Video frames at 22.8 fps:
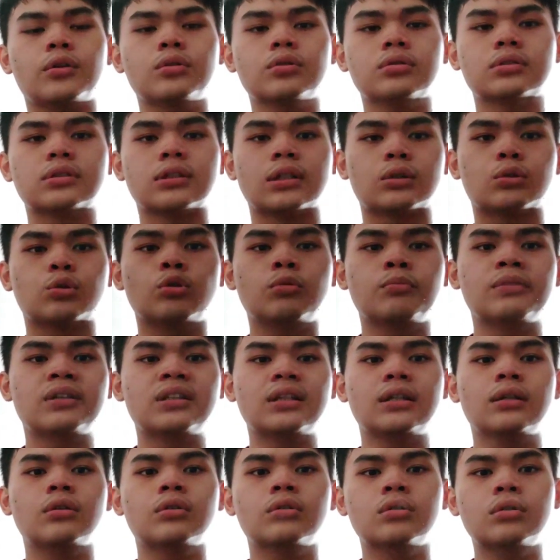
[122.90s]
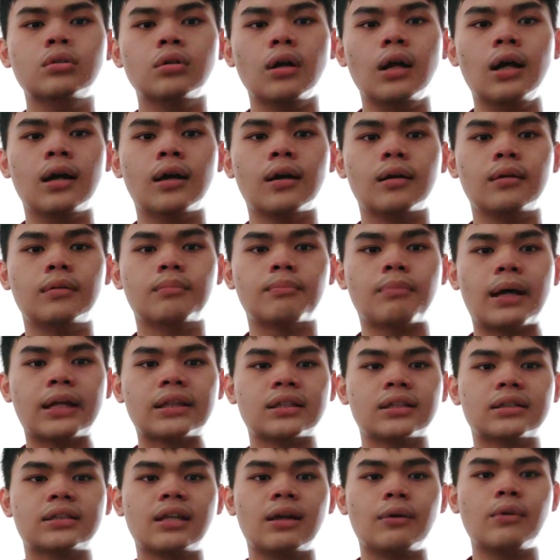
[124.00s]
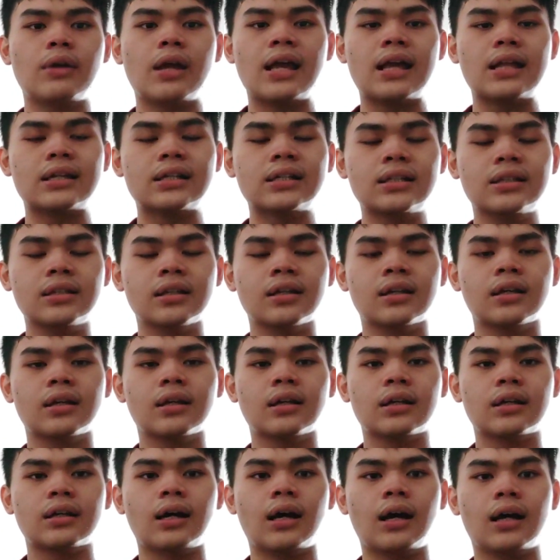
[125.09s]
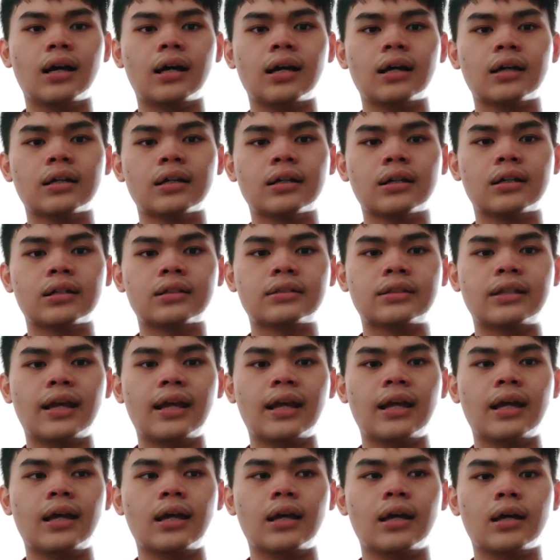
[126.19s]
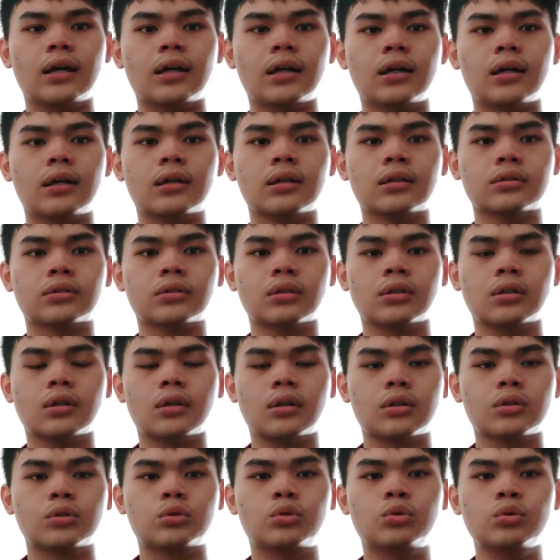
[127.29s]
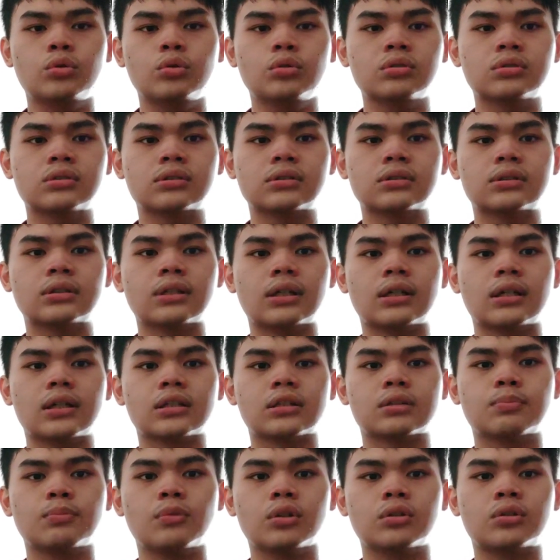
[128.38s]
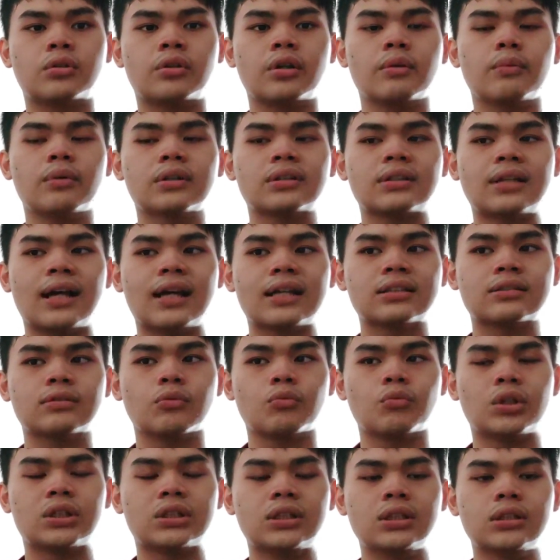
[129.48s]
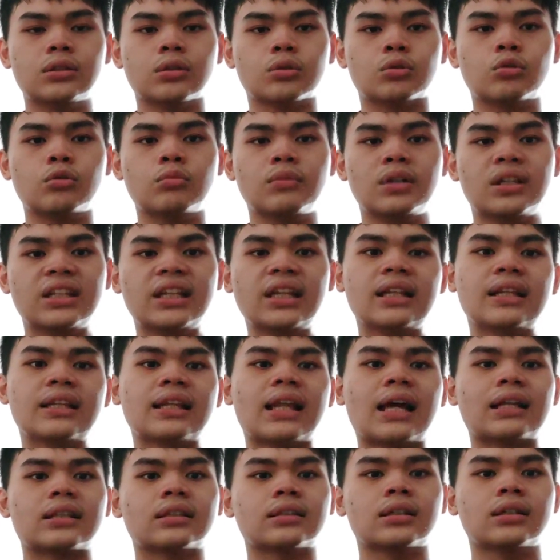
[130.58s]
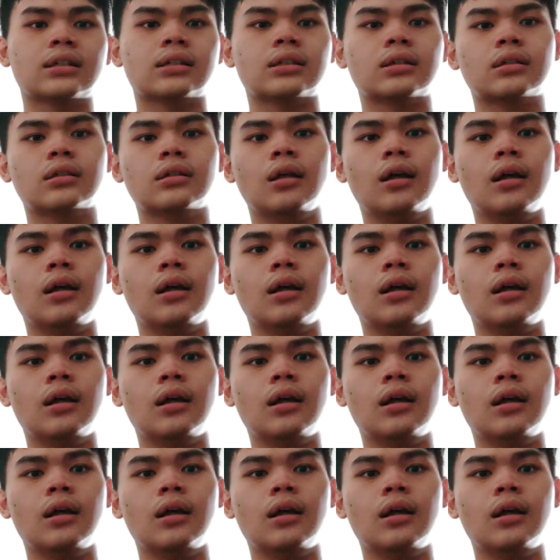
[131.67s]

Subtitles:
use the 2-minute rule by the David Allen that do the small trivial task within the 2 minutes, like the